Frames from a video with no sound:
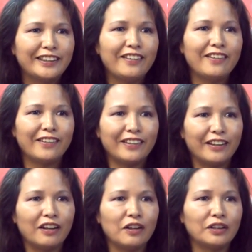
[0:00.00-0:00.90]

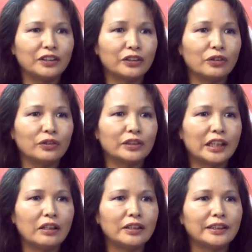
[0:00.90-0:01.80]
Yeah. So
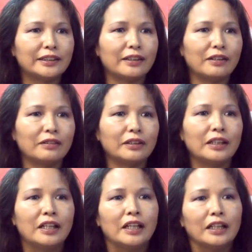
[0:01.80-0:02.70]
tell us a
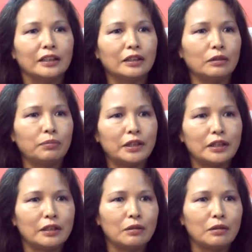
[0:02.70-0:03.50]
little bit